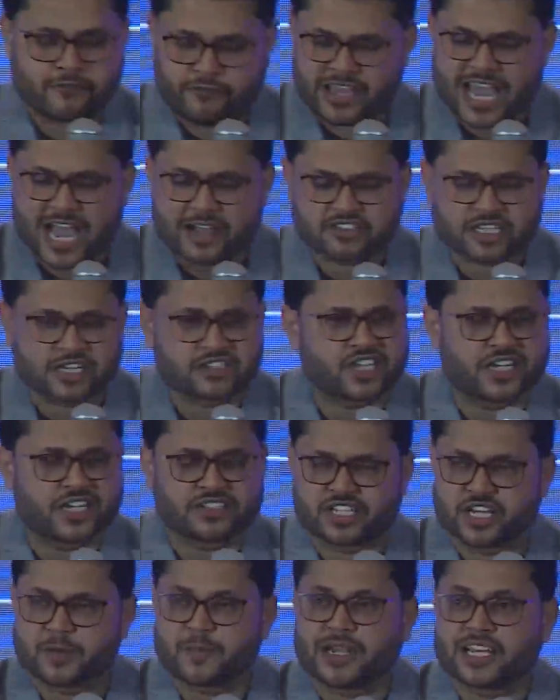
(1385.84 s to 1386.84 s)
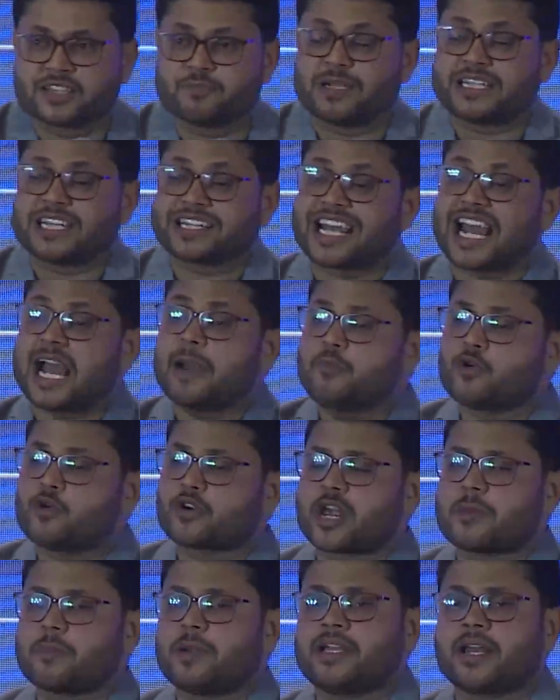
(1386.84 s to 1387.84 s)
we have such button, but the cab
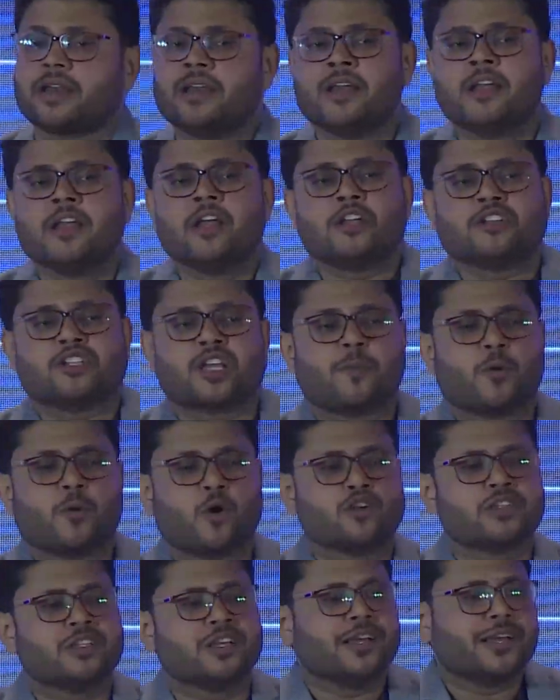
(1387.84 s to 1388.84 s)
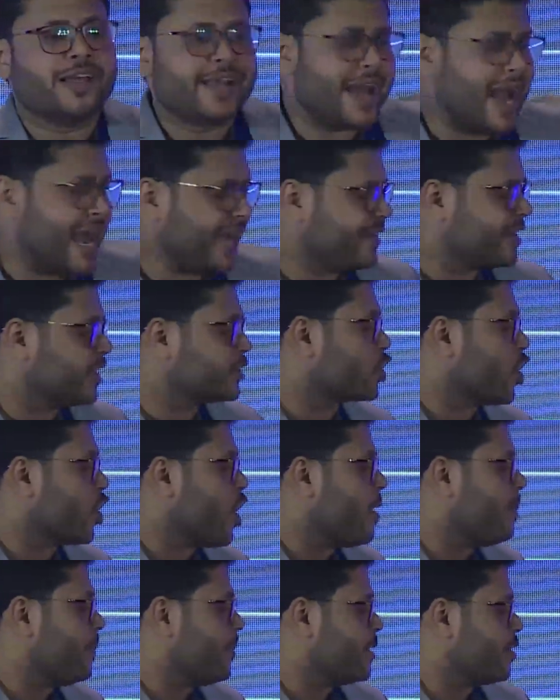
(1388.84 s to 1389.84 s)
booking button, suppose at the
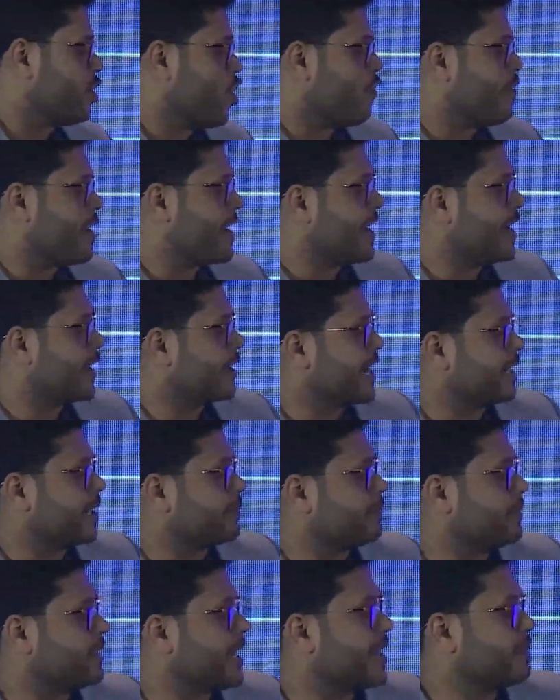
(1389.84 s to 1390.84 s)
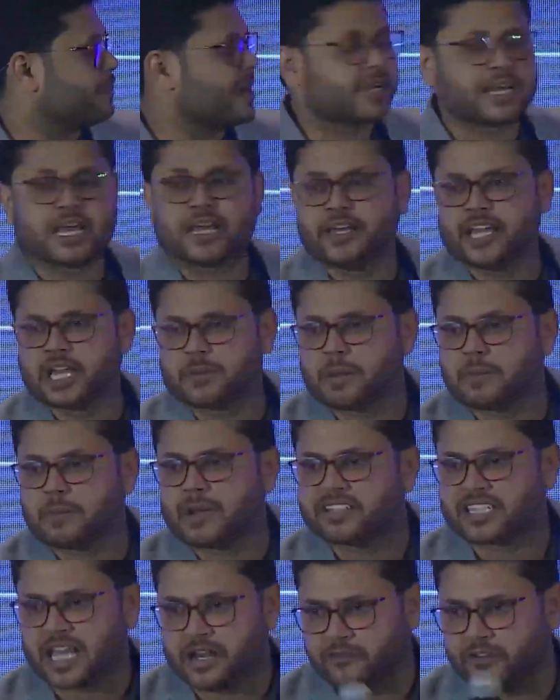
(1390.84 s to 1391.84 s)
top over here, like my nearby my
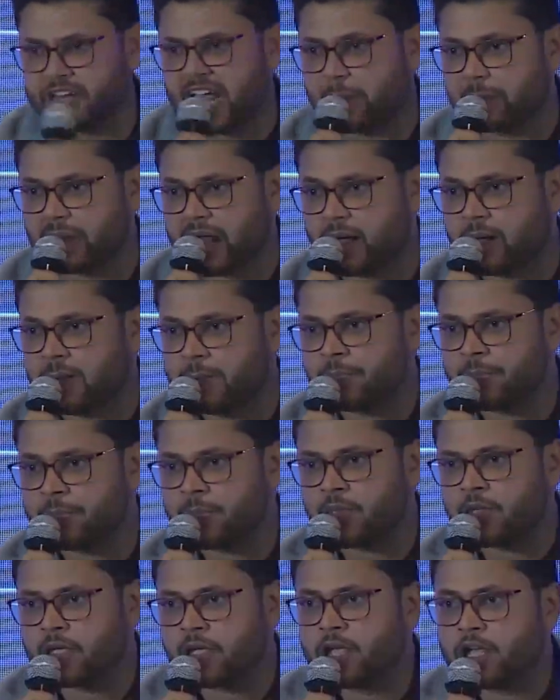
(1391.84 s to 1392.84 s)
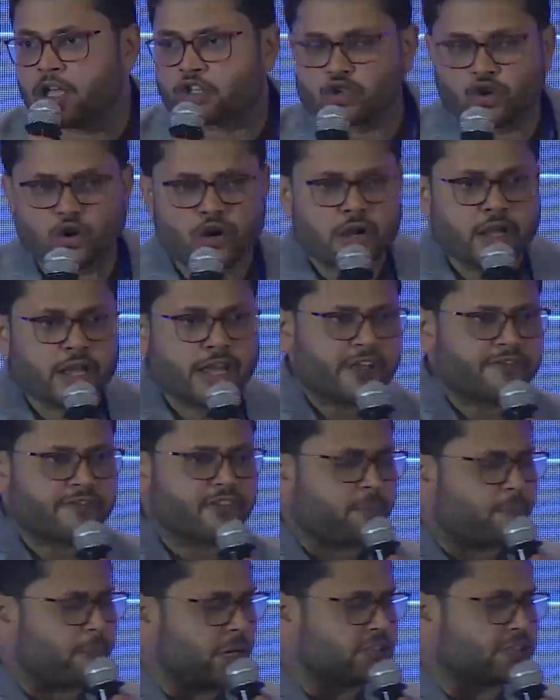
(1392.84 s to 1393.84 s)
selfie camera. So if
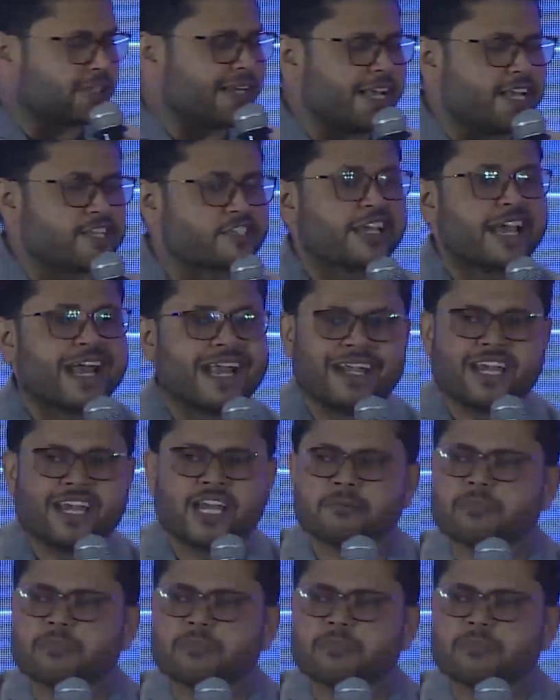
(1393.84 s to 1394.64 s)
the person is holding